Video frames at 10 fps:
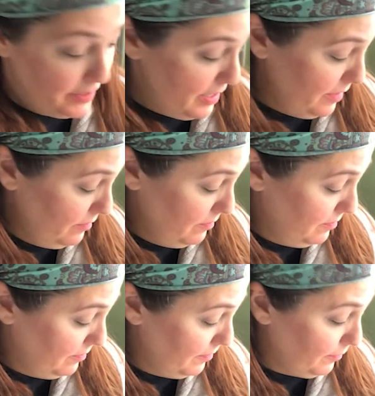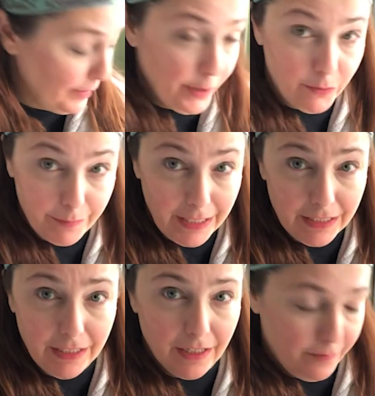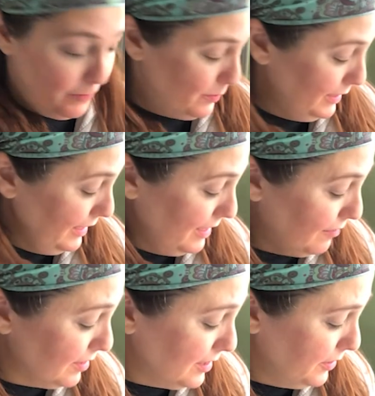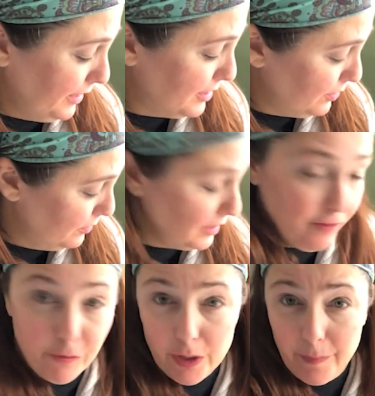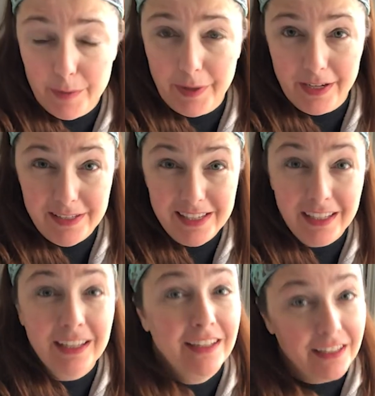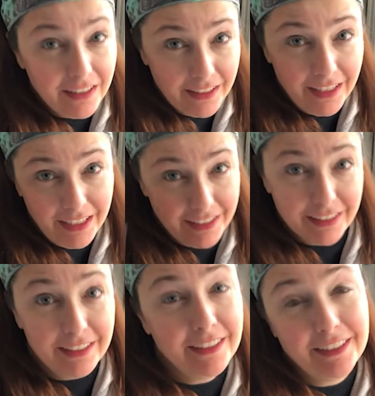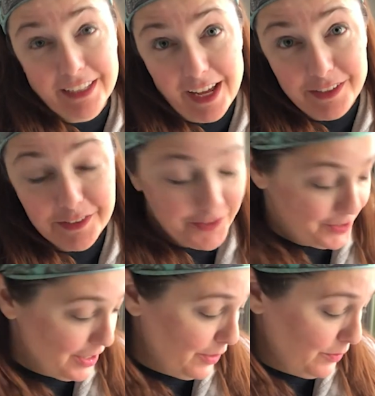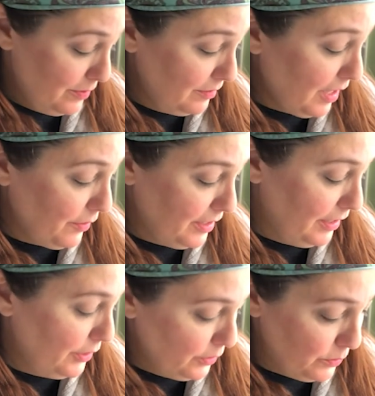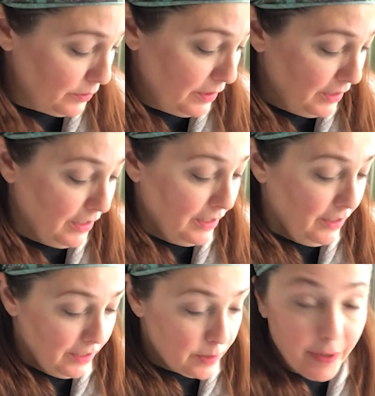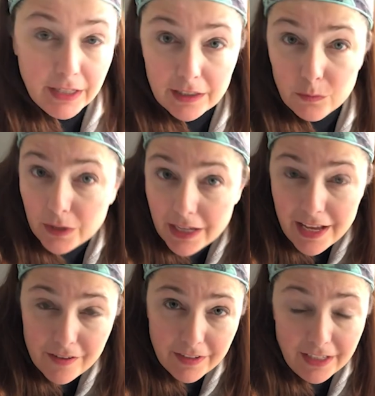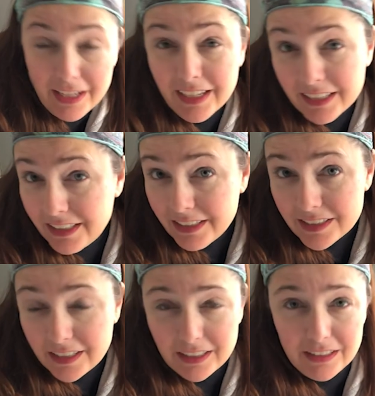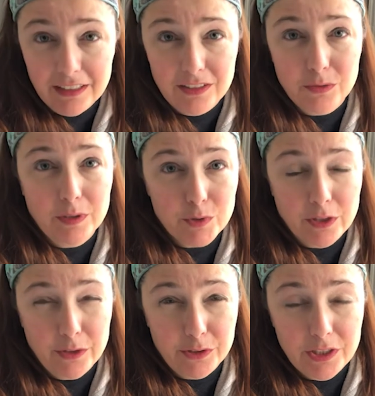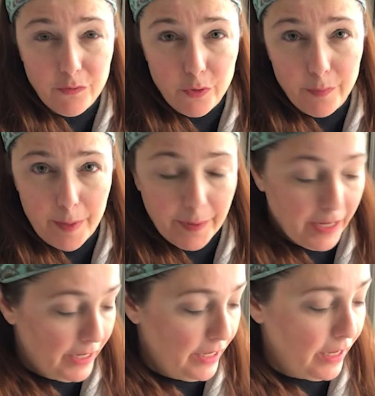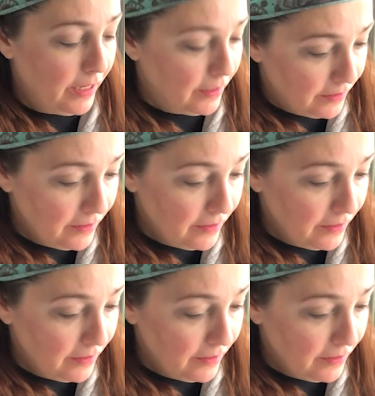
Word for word: that for my own baking, I'm really never going to leave one of my pies naked again. So now that I know, depending on what I have on hand and what I'm trying to achieve with my pie,